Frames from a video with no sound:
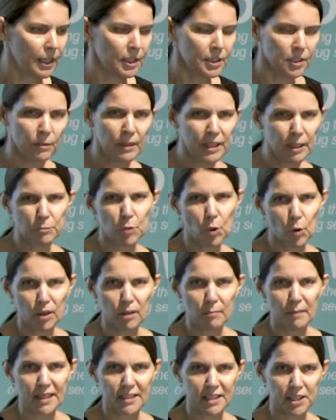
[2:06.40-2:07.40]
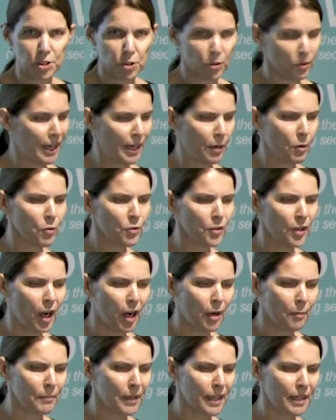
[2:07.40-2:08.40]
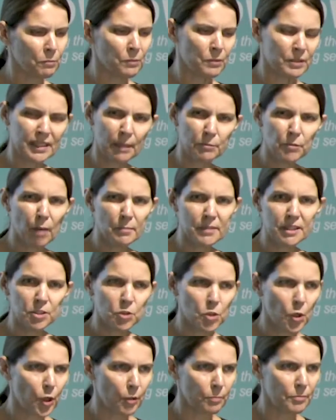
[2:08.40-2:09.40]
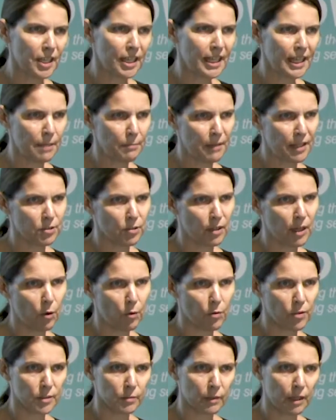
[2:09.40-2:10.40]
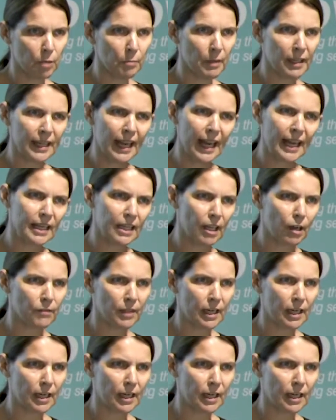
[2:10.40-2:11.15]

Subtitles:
So when I'm talking about digital health, I mean, sometimes it's termed e-mental health as well, but lately over